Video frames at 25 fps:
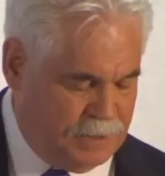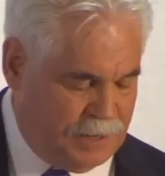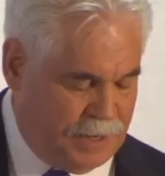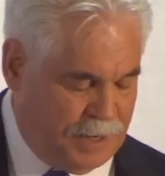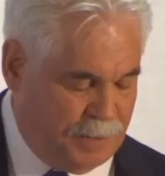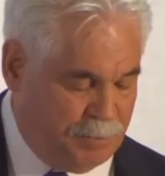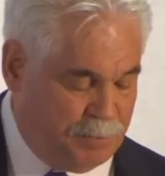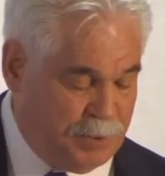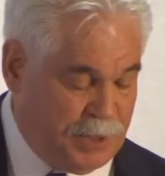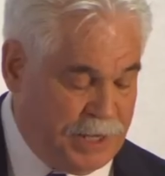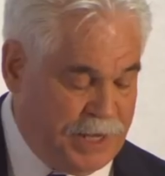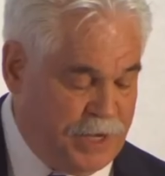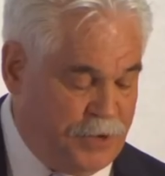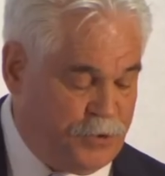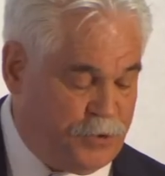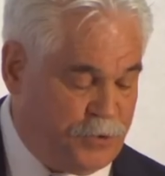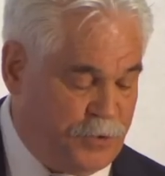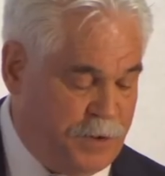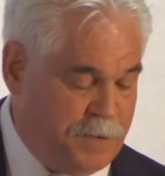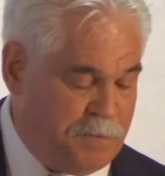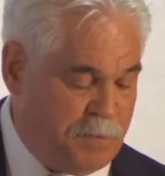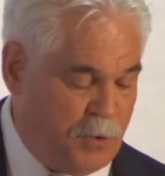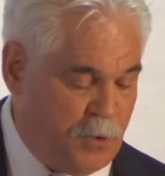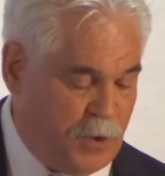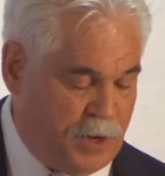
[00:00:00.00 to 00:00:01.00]
I am pleased to
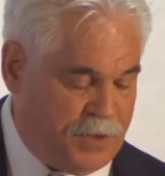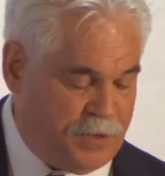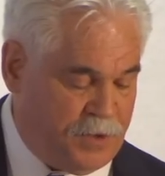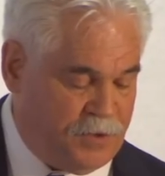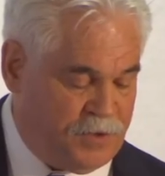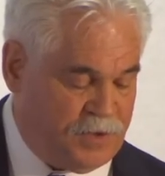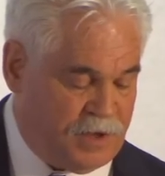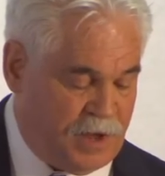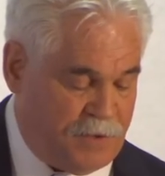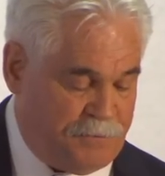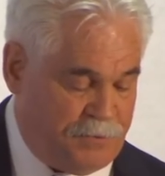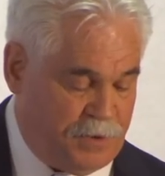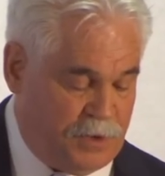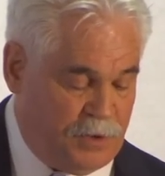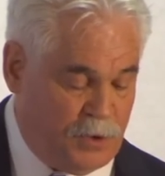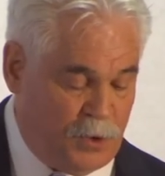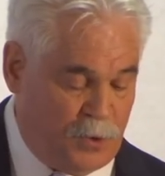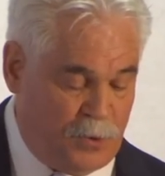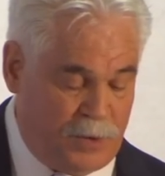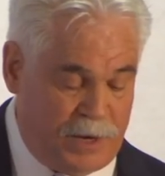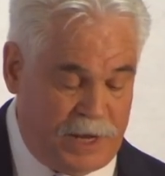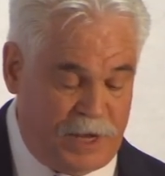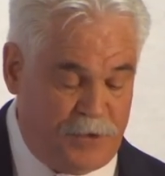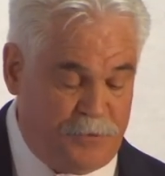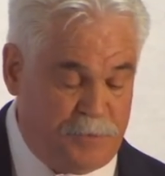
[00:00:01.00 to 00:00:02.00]
report this effort,
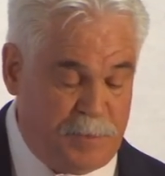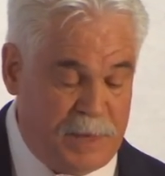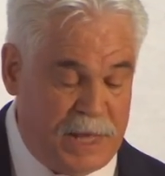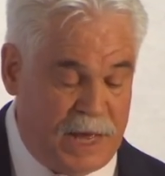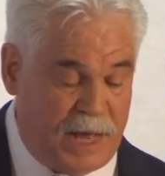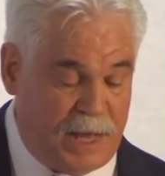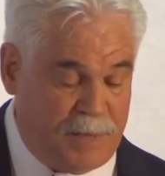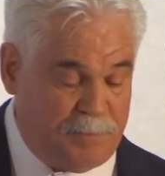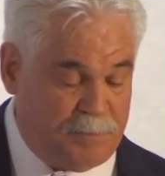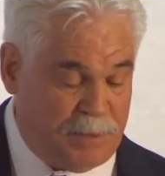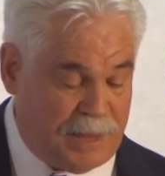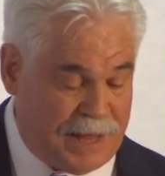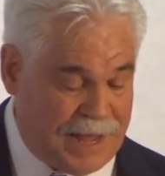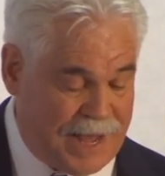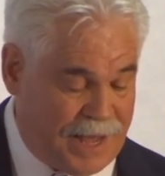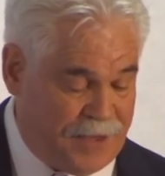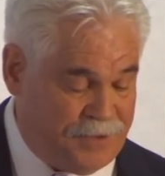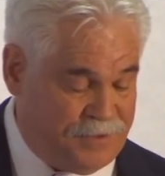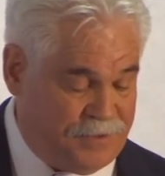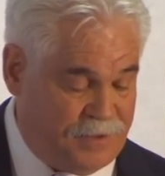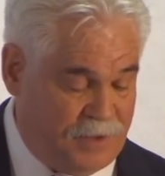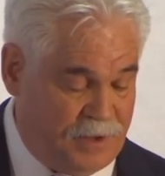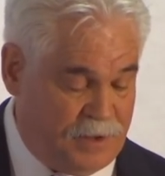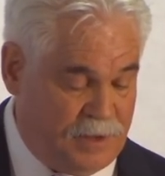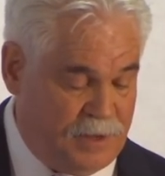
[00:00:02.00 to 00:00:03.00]
known as Beyond
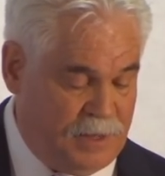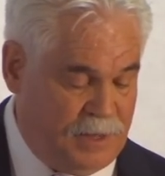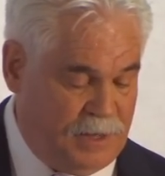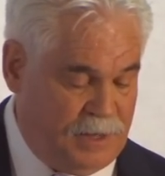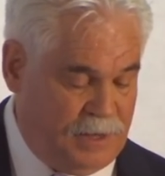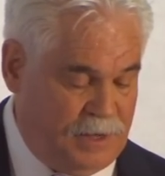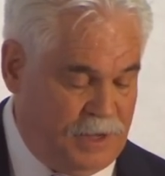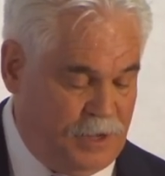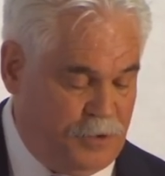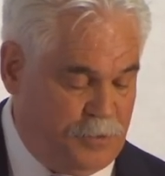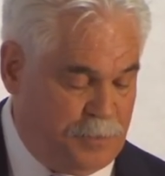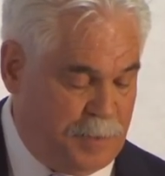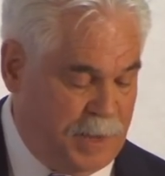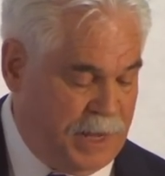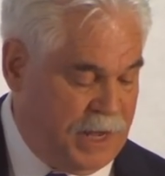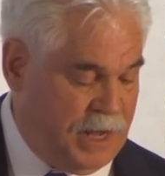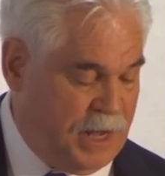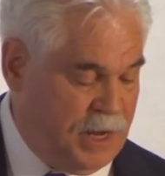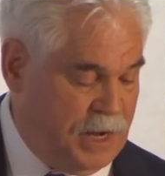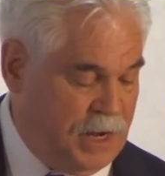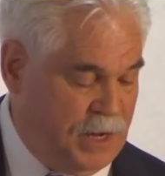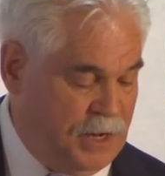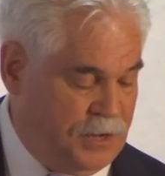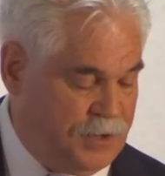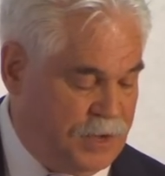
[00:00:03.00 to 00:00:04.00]
Plastic, is
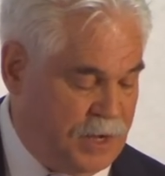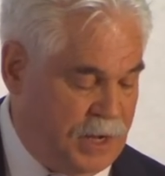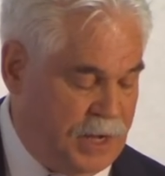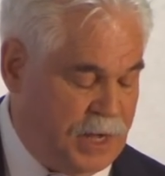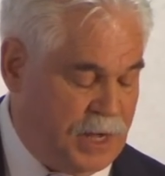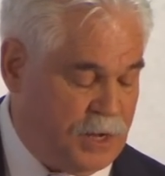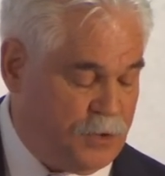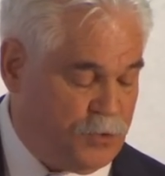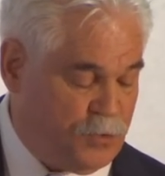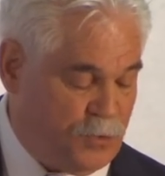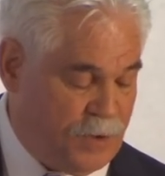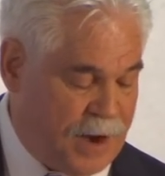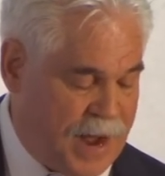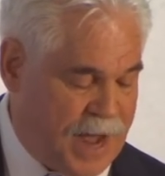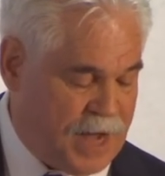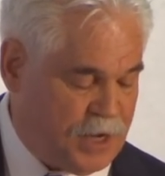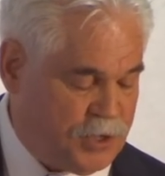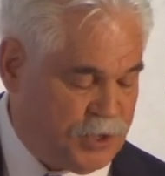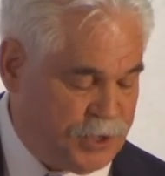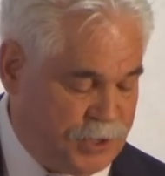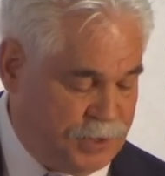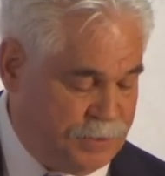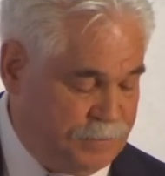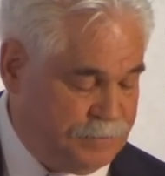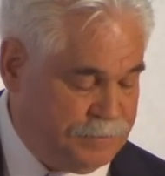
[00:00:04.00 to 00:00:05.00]
beginning to get
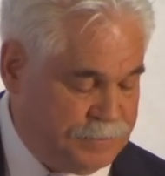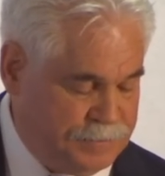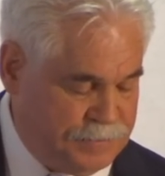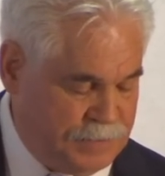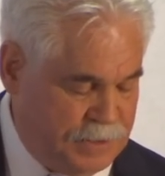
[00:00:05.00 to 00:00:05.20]
traction.